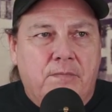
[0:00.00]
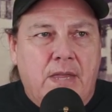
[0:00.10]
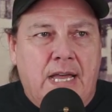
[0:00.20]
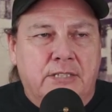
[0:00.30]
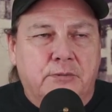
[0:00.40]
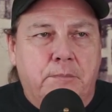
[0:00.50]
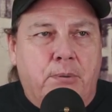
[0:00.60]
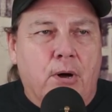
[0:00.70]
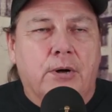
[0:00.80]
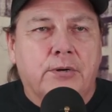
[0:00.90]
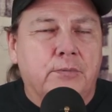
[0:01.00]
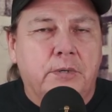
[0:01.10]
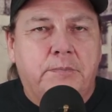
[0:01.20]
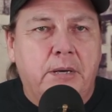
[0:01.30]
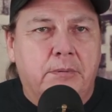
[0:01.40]
as we partner
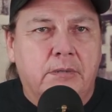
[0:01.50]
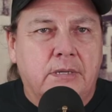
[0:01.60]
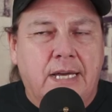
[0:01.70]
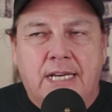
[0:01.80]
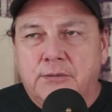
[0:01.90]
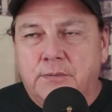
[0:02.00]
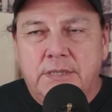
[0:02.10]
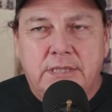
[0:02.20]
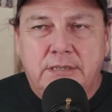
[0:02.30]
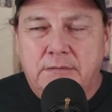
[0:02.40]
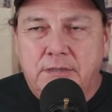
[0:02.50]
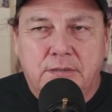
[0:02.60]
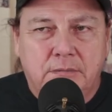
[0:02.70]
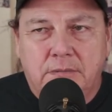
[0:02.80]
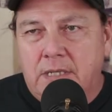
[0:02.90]
with people, as we, you
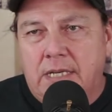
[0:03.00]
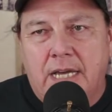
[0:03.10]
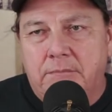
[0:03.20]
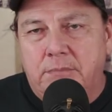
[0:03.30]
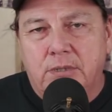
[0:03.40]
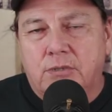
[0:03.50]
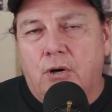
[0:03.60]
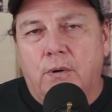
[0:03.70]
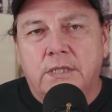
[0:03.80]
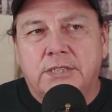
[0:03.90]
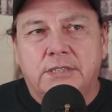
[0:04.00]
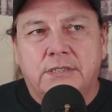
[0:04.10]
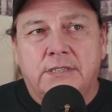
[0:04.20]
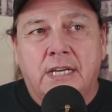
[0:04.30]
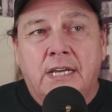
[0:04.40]
know, again, build
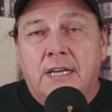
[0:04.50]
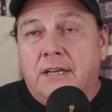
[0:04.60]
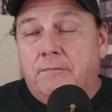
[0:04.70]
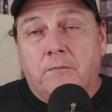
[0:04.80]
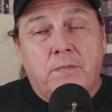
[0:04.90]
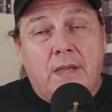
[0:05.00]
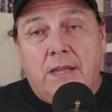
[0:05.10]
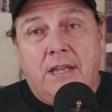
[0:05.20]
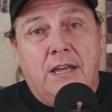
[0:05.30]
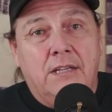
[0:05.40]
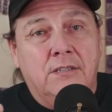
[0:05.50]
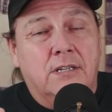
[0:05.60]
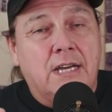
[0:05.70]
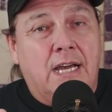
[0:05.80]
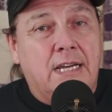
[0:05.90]
coalitions.
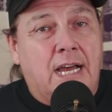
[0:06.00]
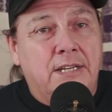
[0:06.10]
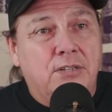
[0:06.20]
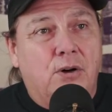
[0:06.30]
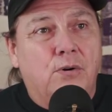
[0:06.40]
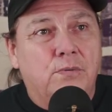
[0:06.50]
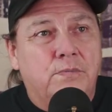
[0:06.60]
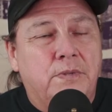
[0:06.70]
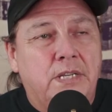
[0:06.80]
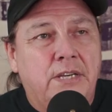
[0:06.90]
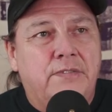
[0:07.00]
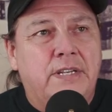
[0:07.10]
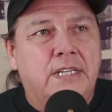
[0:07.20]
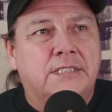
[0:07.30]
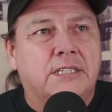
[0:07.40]
Look, I know
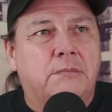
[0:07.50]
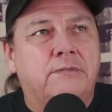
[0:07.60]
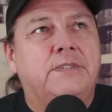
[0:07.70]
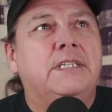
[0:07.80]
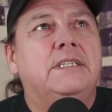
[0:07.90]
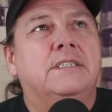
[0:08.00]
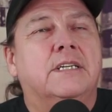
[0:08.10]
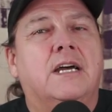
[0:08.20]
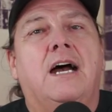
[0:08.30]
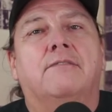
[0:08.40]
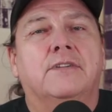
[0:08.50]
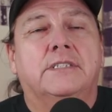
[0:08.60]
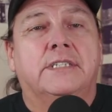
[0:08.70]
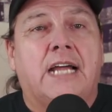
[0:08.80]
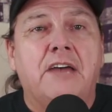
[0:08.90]
even in some of the
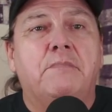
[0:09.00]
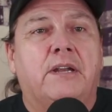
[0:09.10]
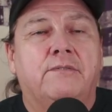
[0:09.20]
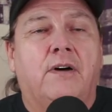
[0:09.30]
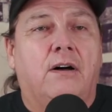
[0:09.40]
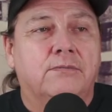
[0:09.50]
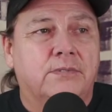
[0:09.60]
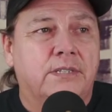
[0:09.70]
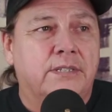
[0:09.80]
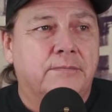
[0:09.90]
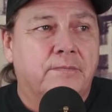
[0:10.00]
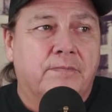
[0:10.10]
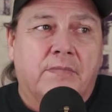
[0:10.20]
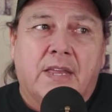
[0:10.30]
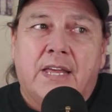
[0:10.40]
conflicts that I've been involved with,
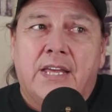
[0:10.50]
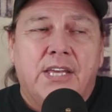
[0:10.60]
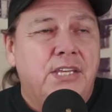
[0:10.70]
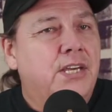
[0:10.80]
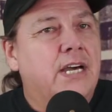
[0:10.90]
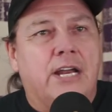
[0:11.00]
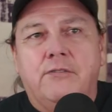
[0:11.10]
you got